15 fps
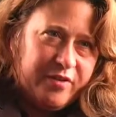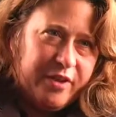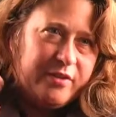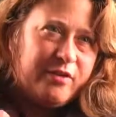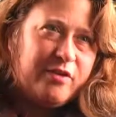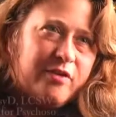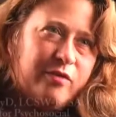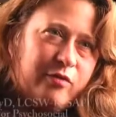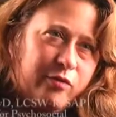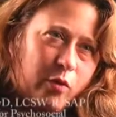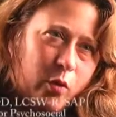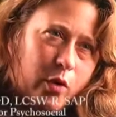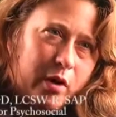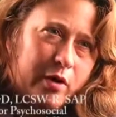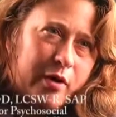fits
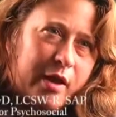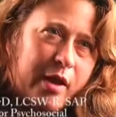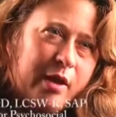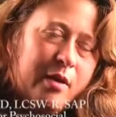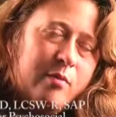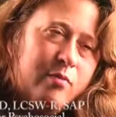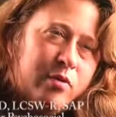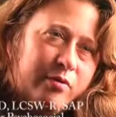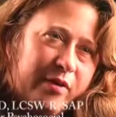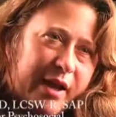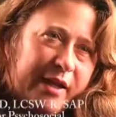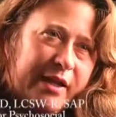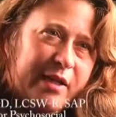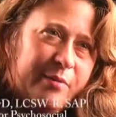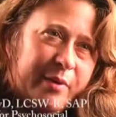for
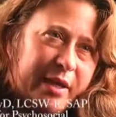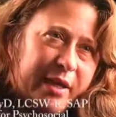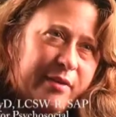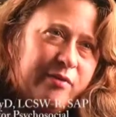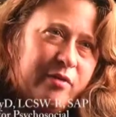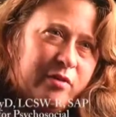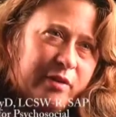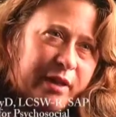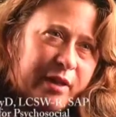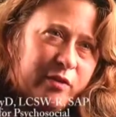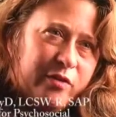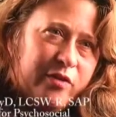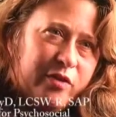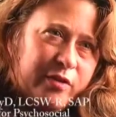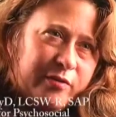providing behavioral
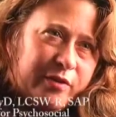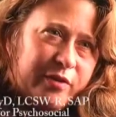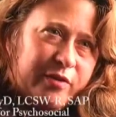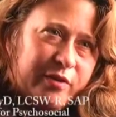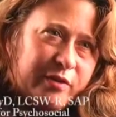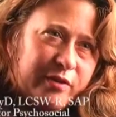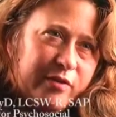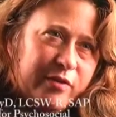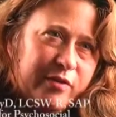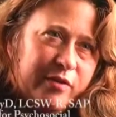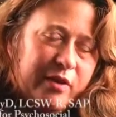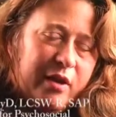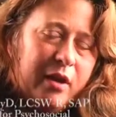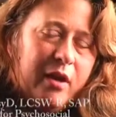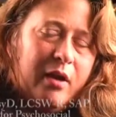health services
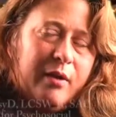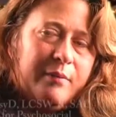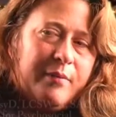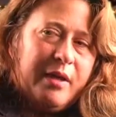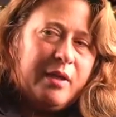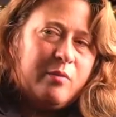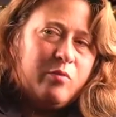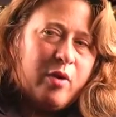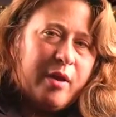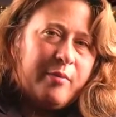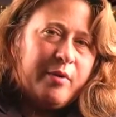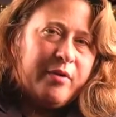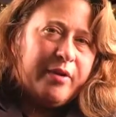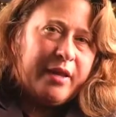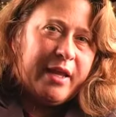in
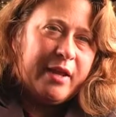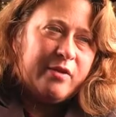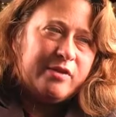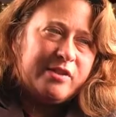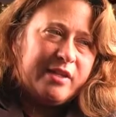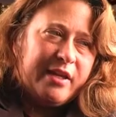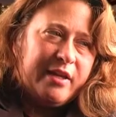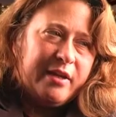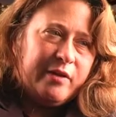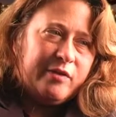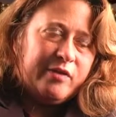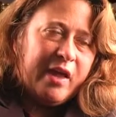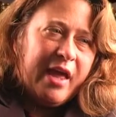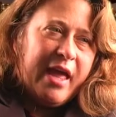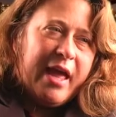primary care
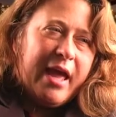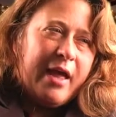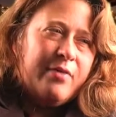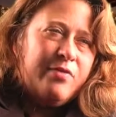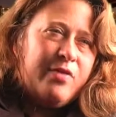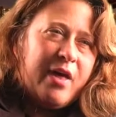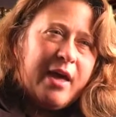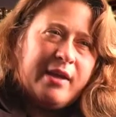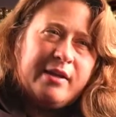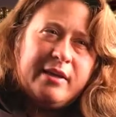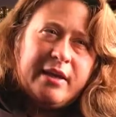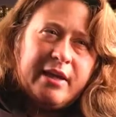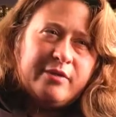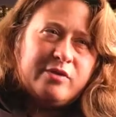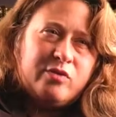settings, and
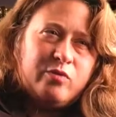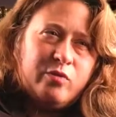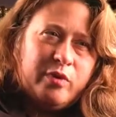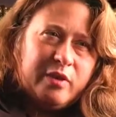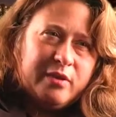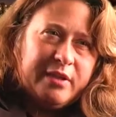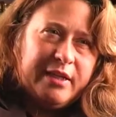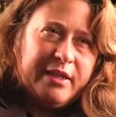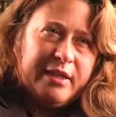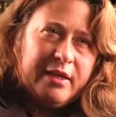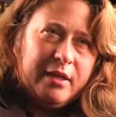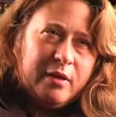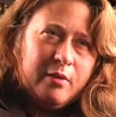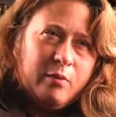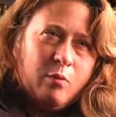that gets really
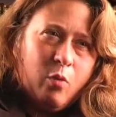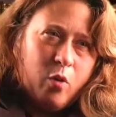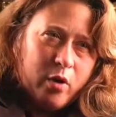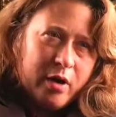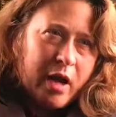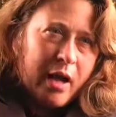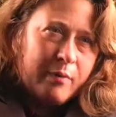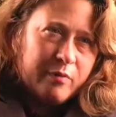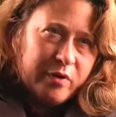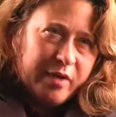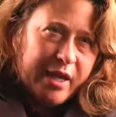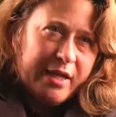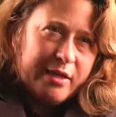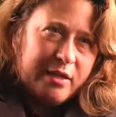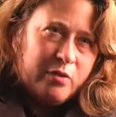more
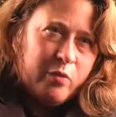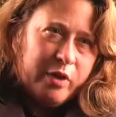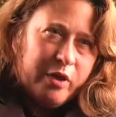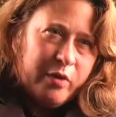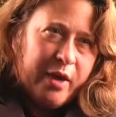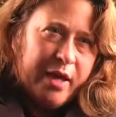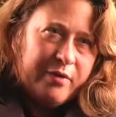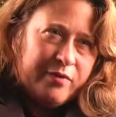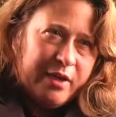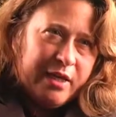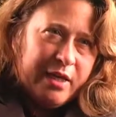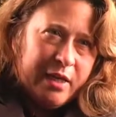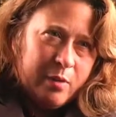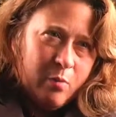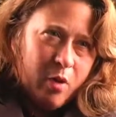complicated when you add the
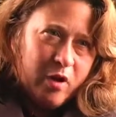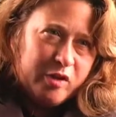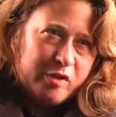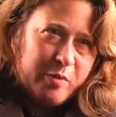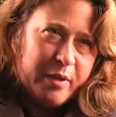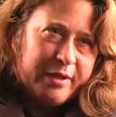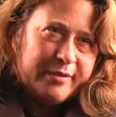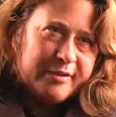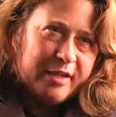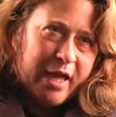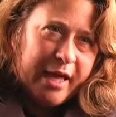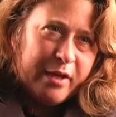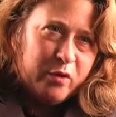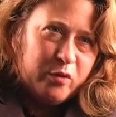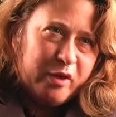EMRs, because
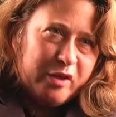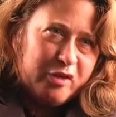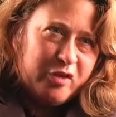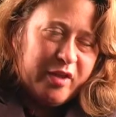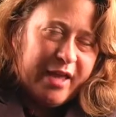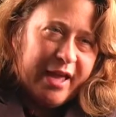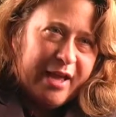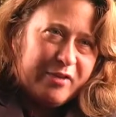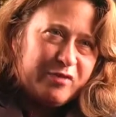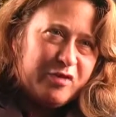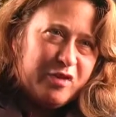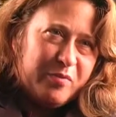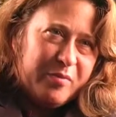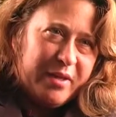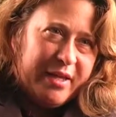not only do they have
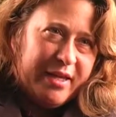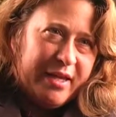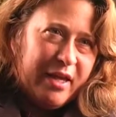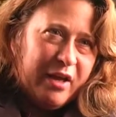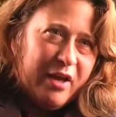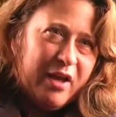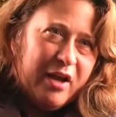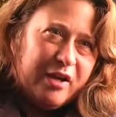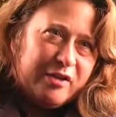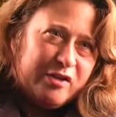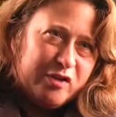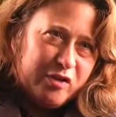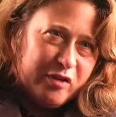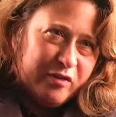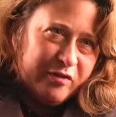to be a
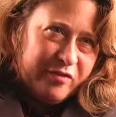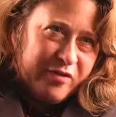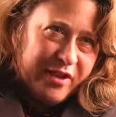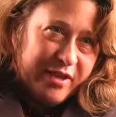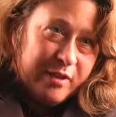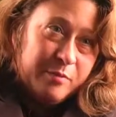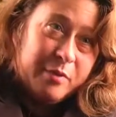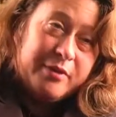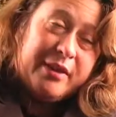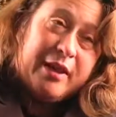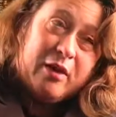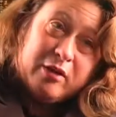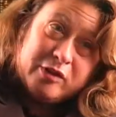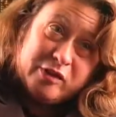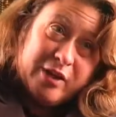certain fit, but
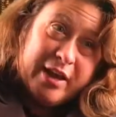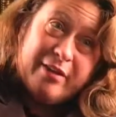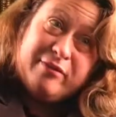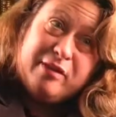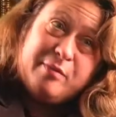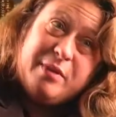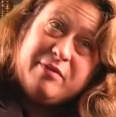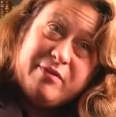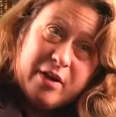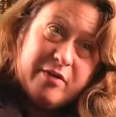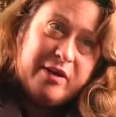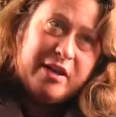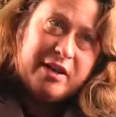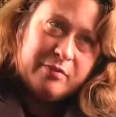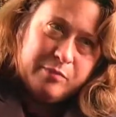they also have to be
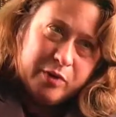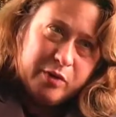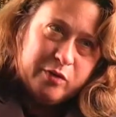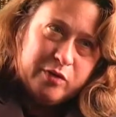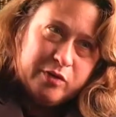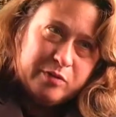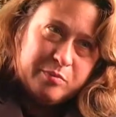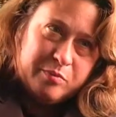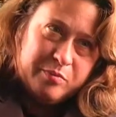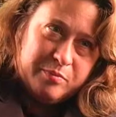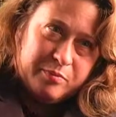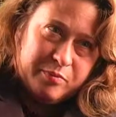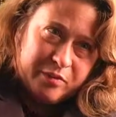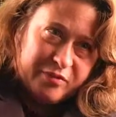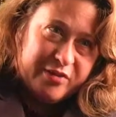very computer
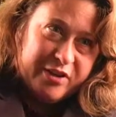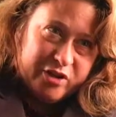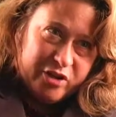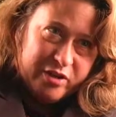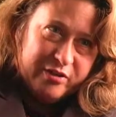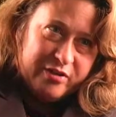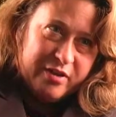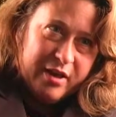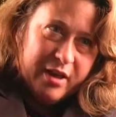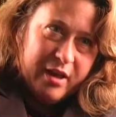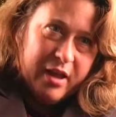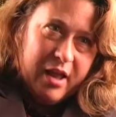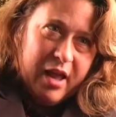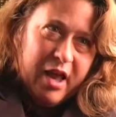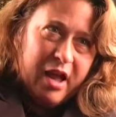proficient.
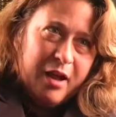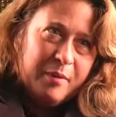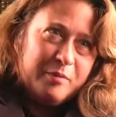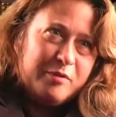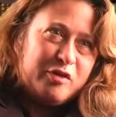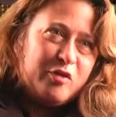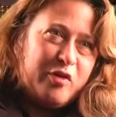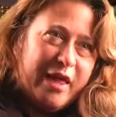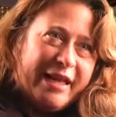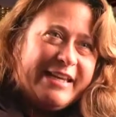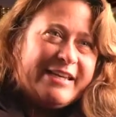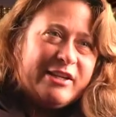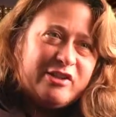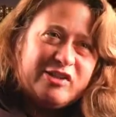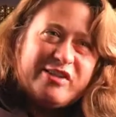So
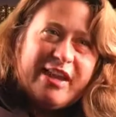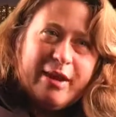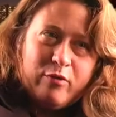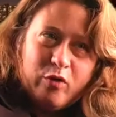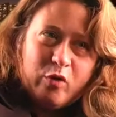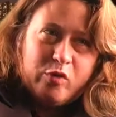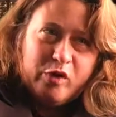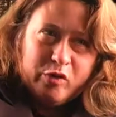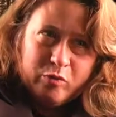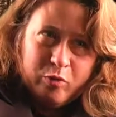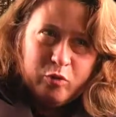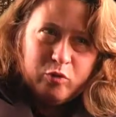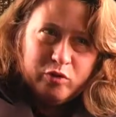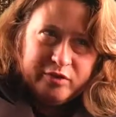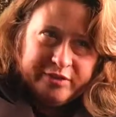that does narrow your
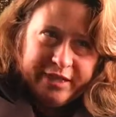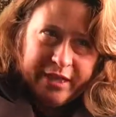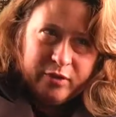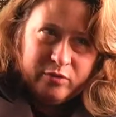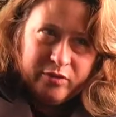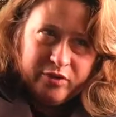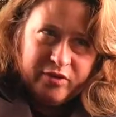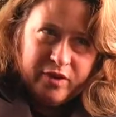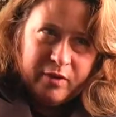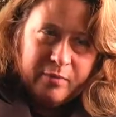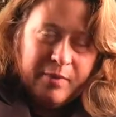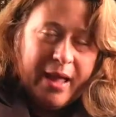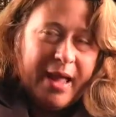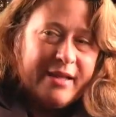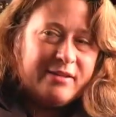pool down
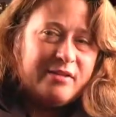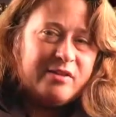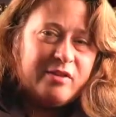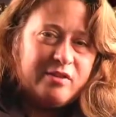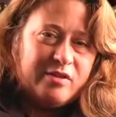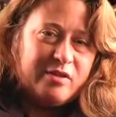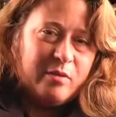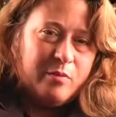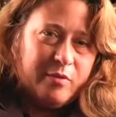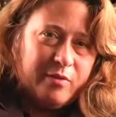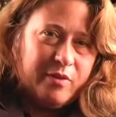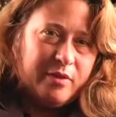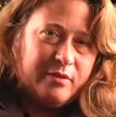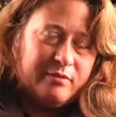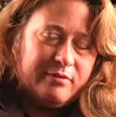some, as does some
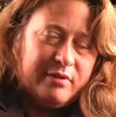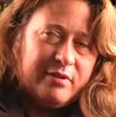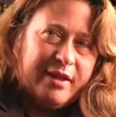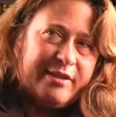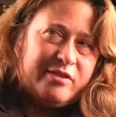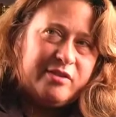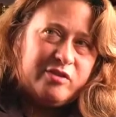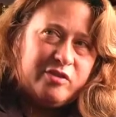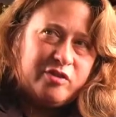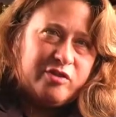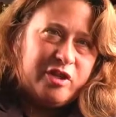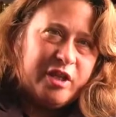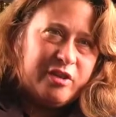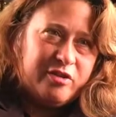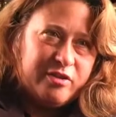of the licensure
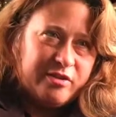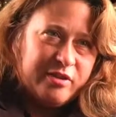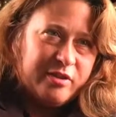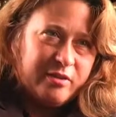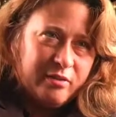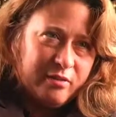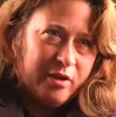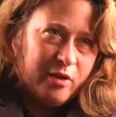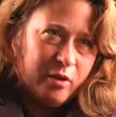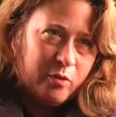changes, and